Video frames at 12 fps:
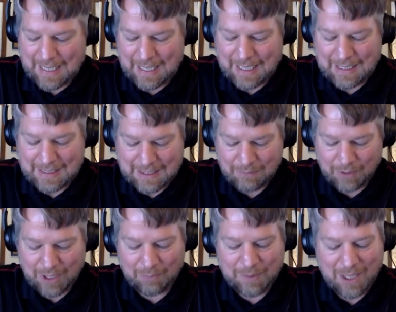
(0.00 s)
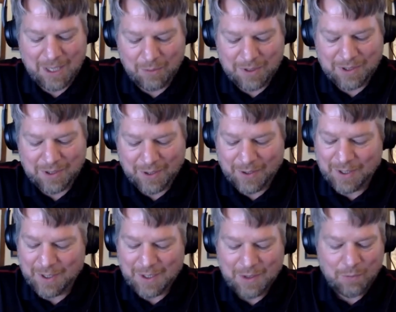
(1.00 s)
and he will help you out with your
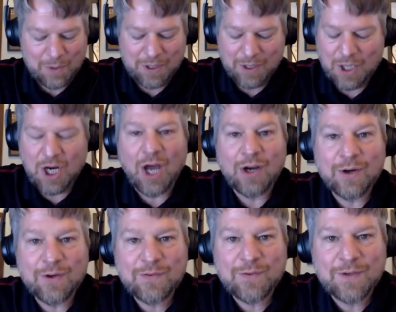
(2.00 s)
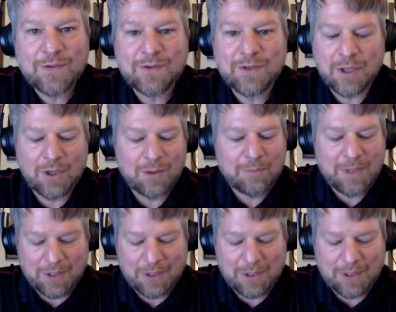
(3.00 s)
gutter system.